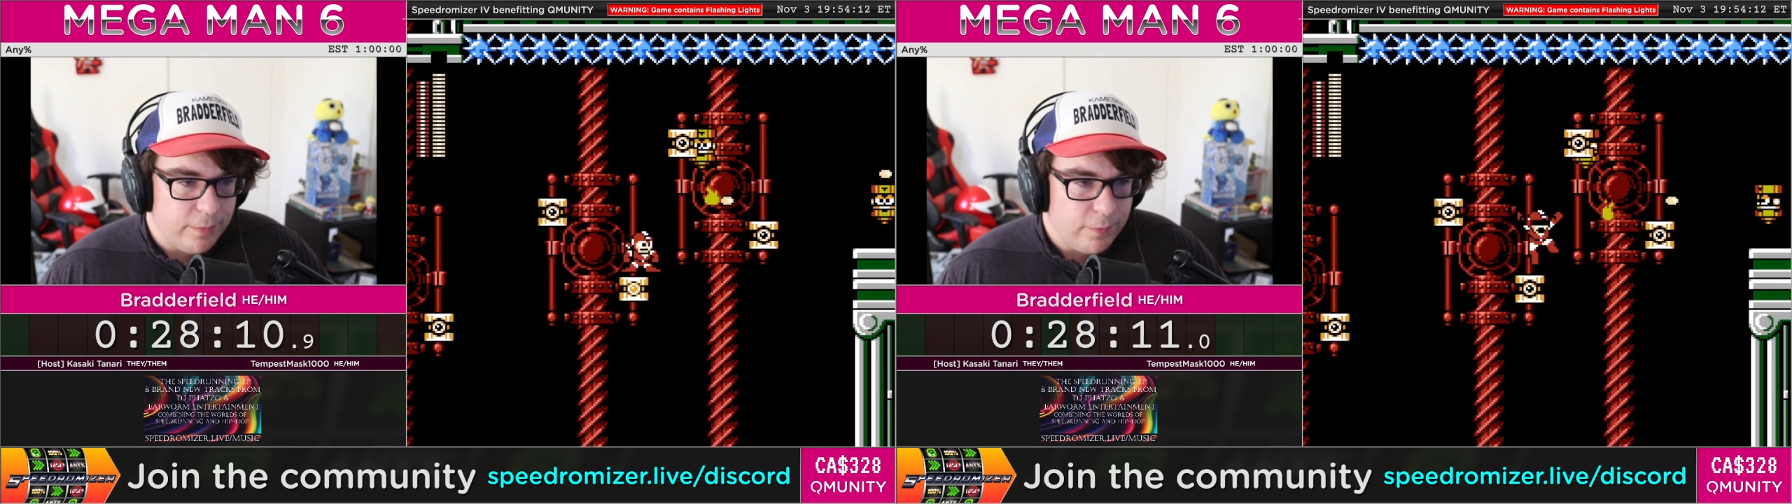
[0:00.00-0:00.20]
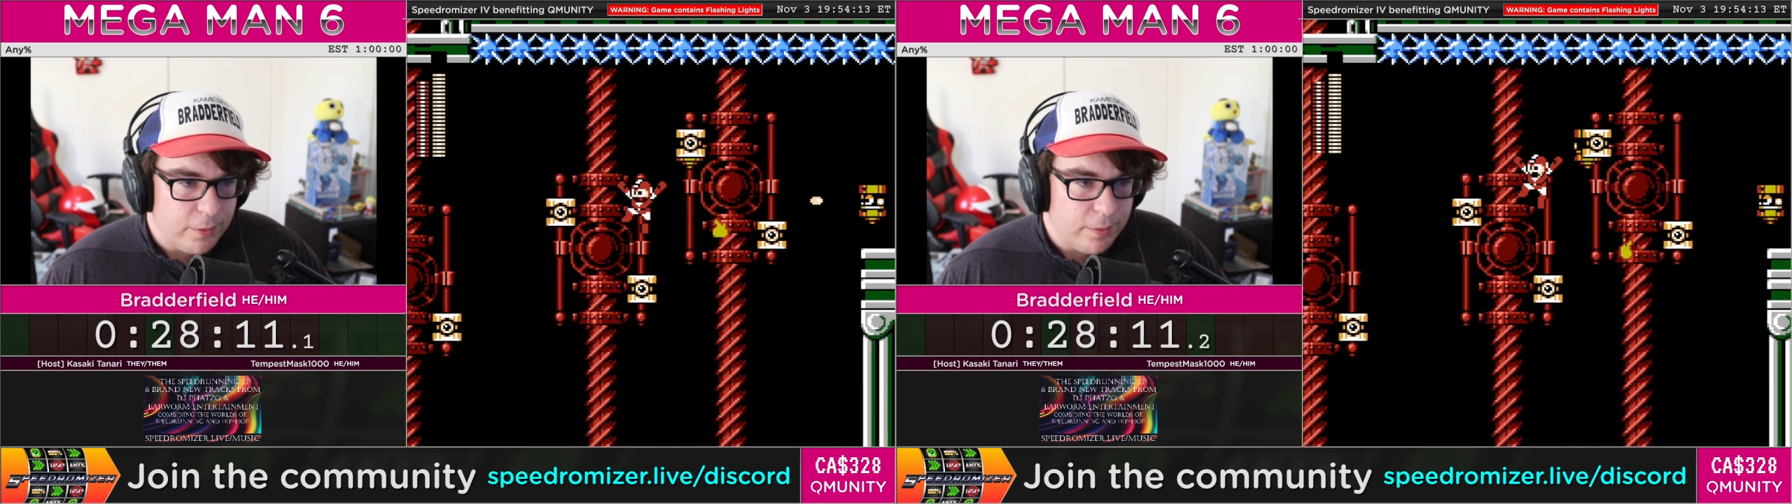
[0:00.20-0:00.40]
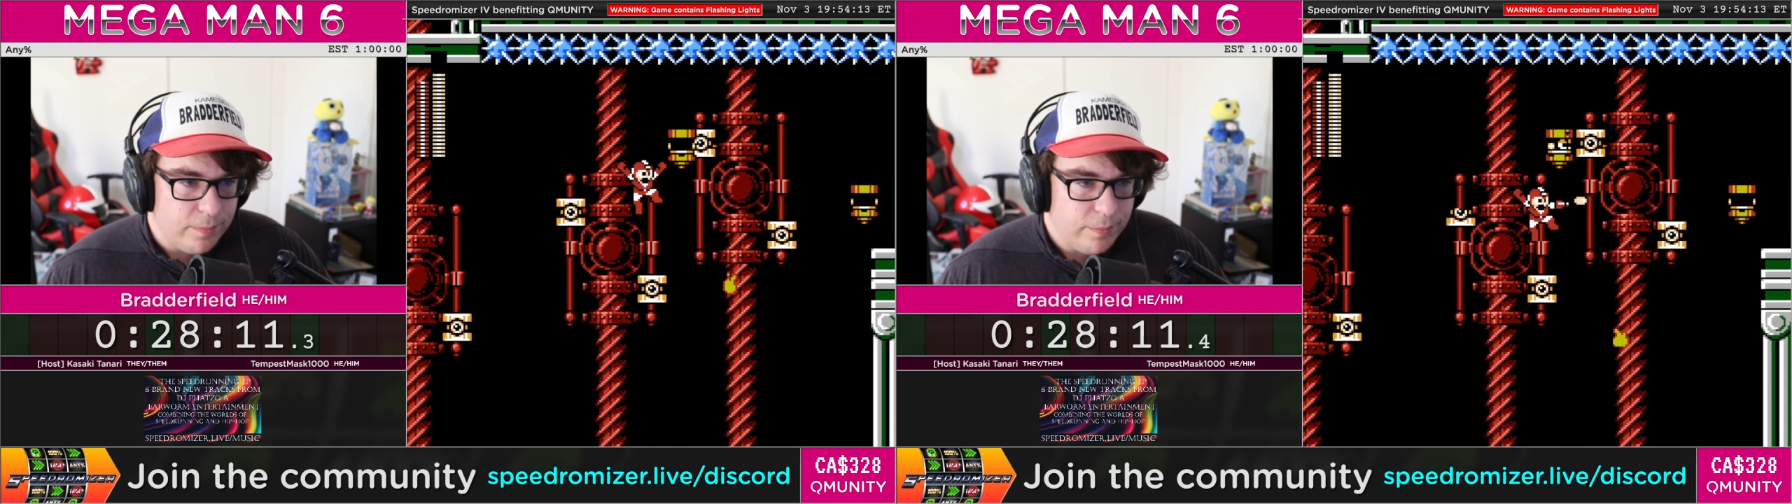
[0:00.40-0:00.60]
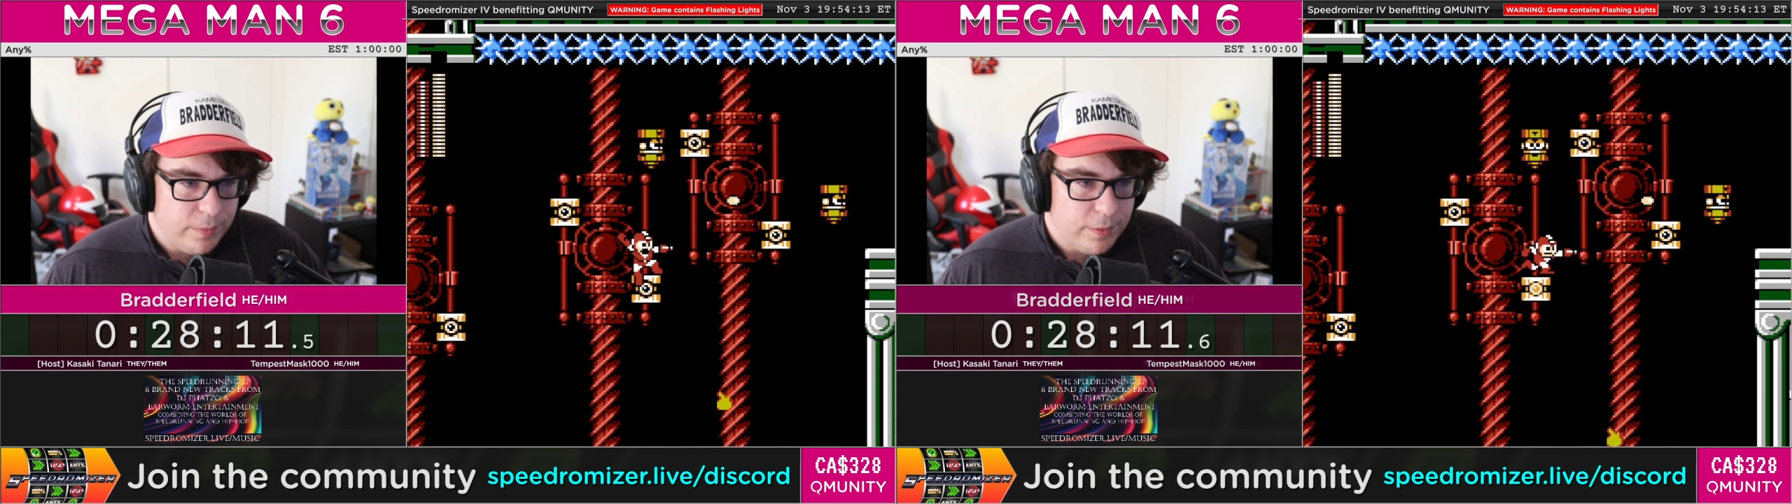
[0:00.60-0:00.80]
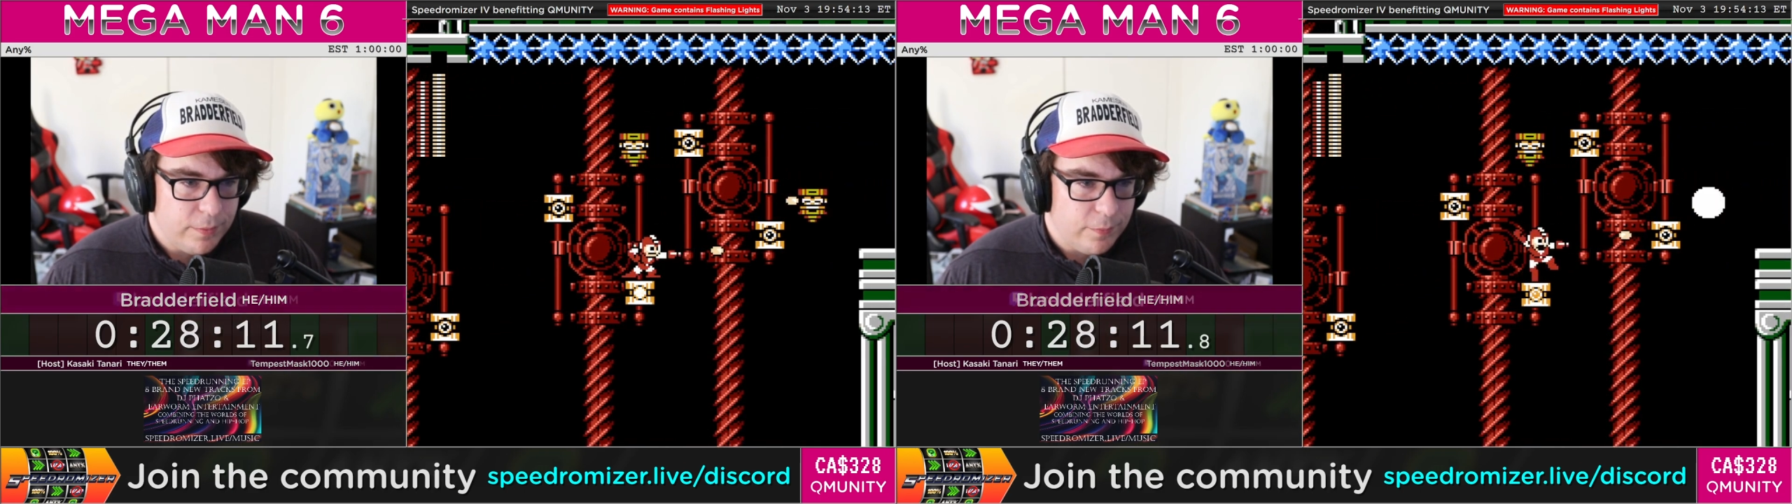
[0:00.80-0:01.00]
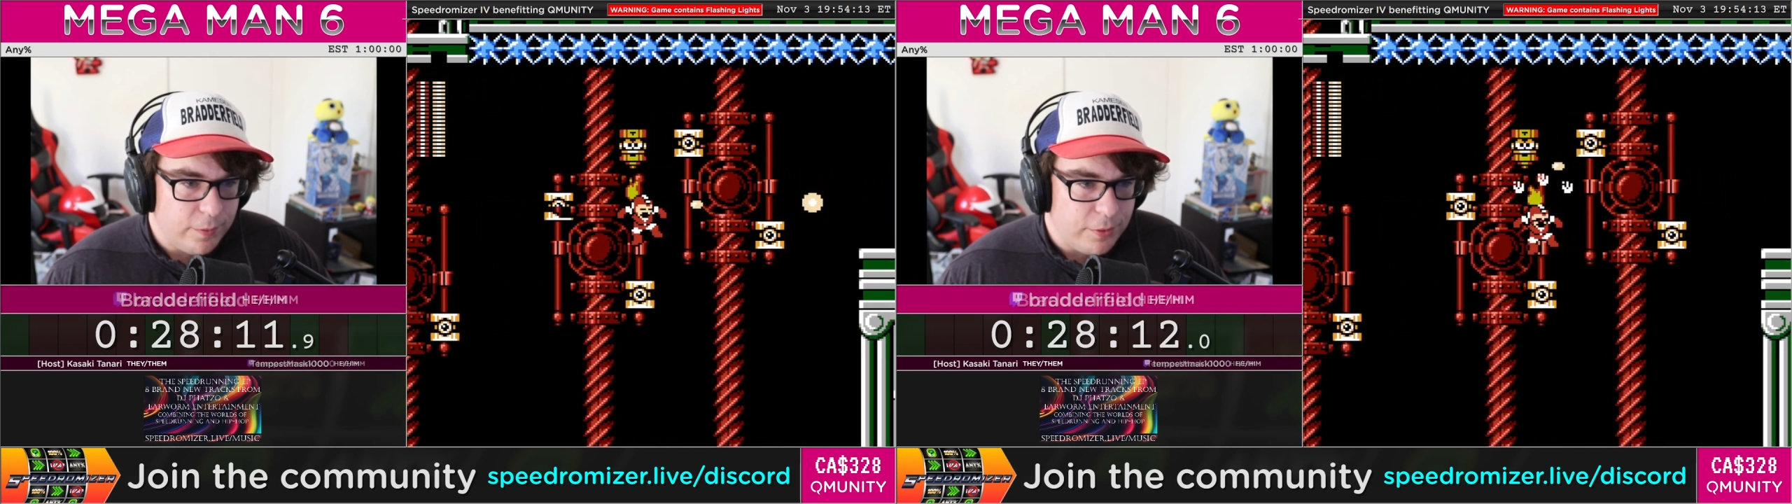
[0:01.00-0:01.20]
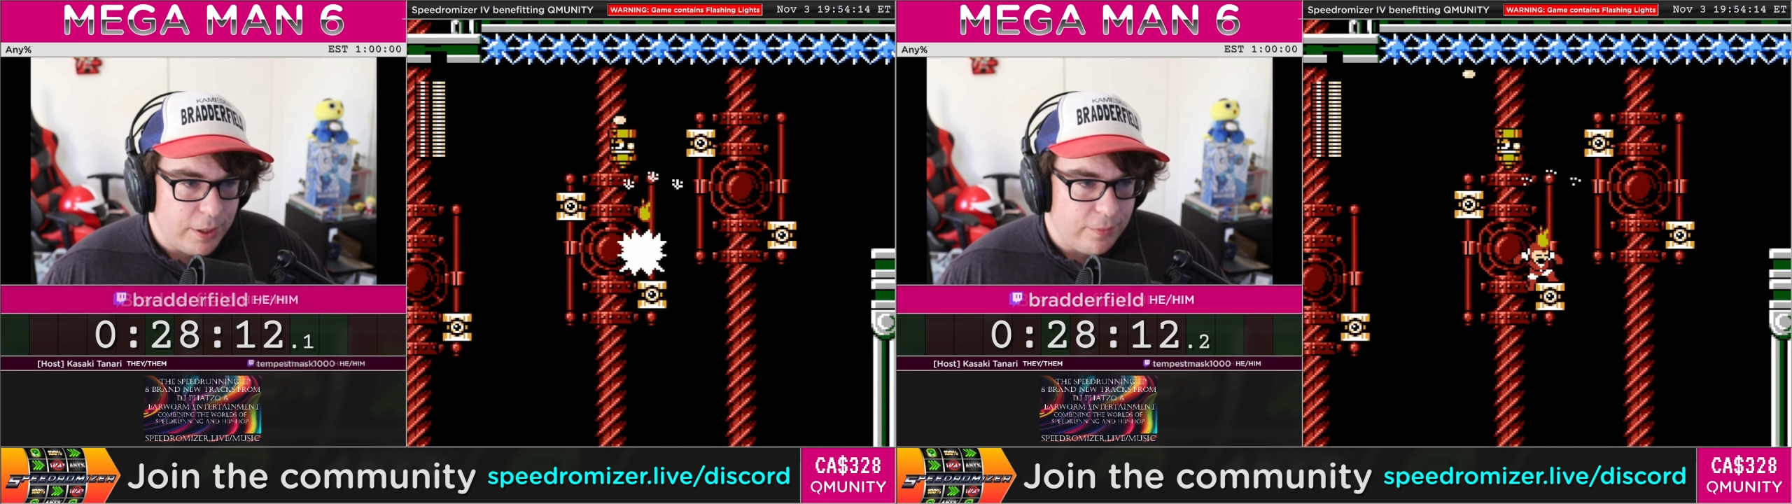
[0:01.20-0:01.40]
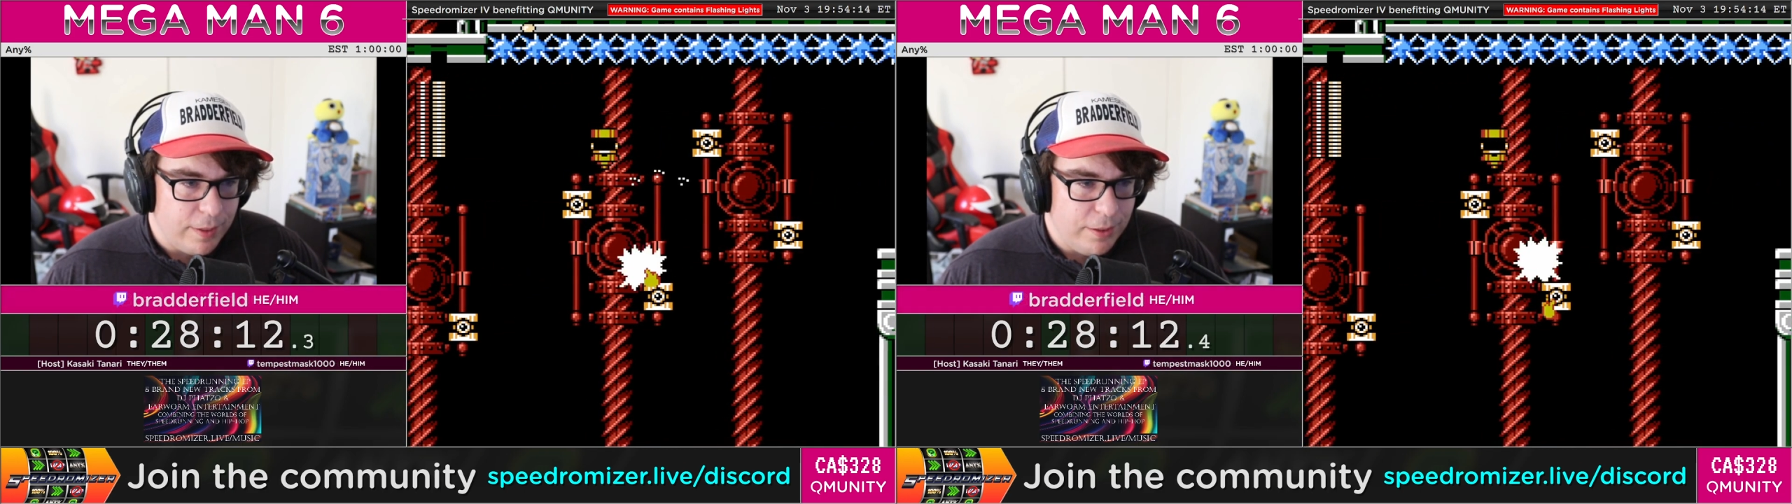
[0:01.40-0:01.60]
for
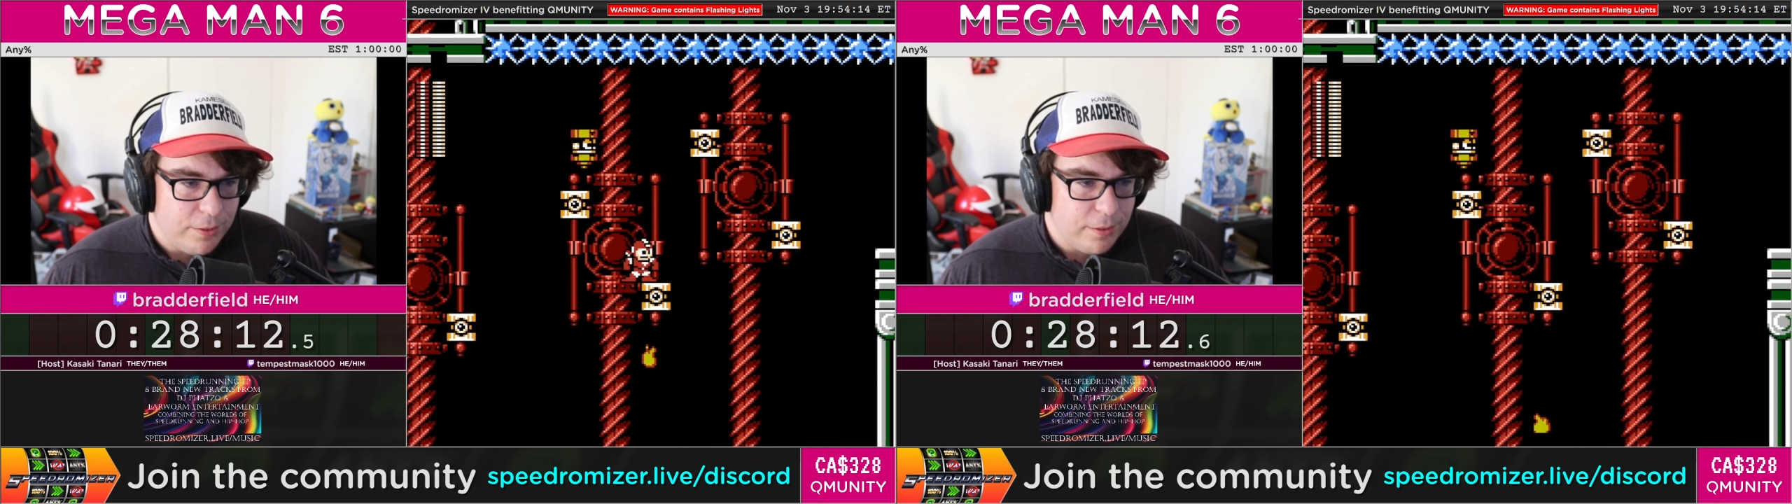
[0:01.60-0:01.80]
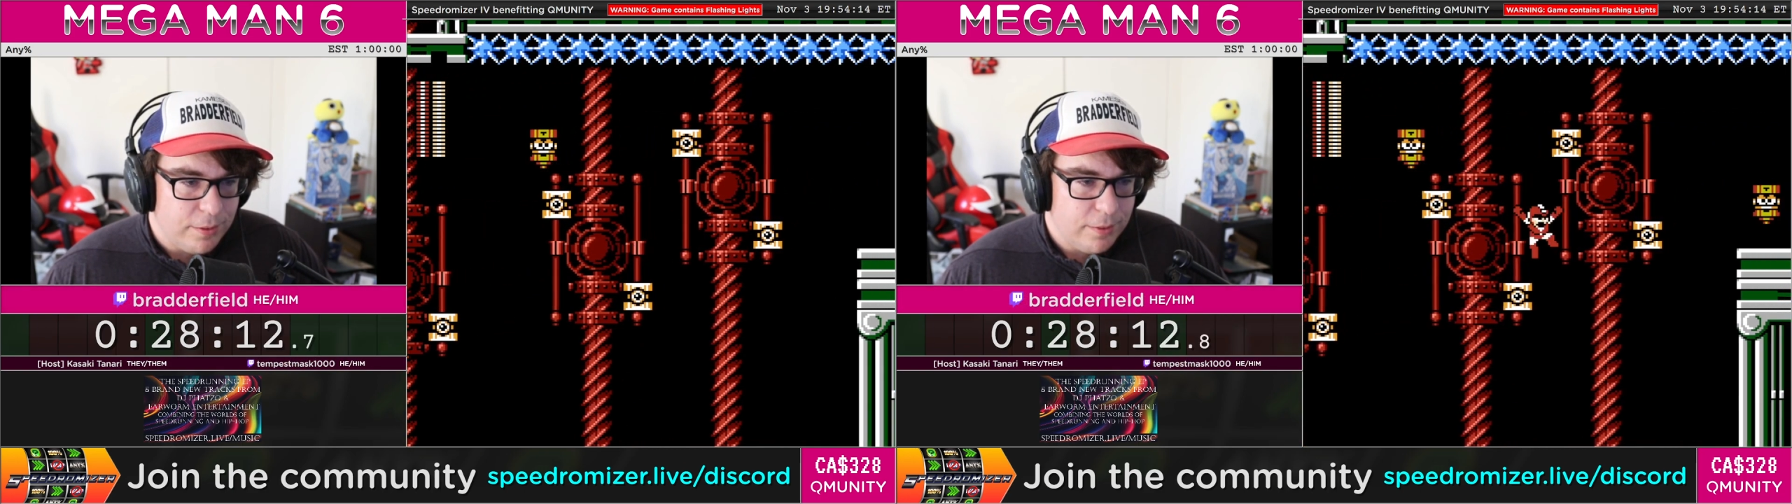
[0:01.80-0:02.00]
Jet Ranger.